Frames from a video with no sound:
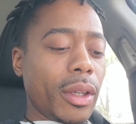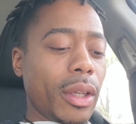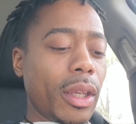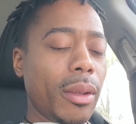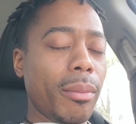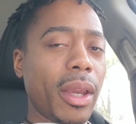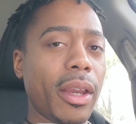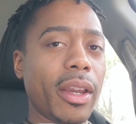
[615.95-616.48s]
He
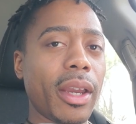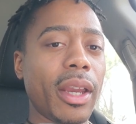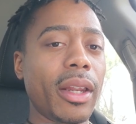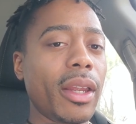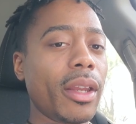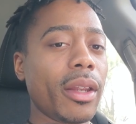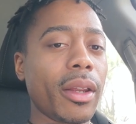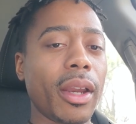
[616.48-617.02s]
make
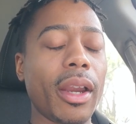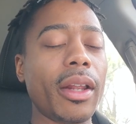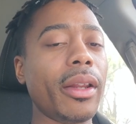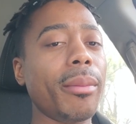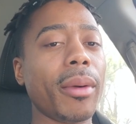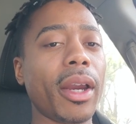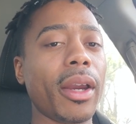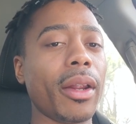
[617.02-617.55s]
any
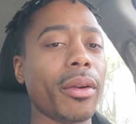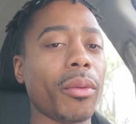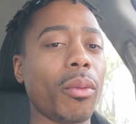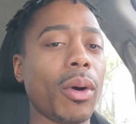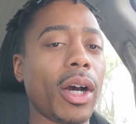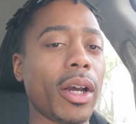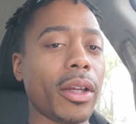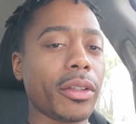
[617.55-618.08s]
man
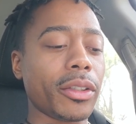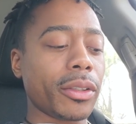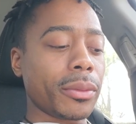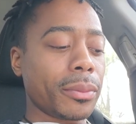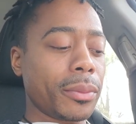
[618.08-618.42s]
wise.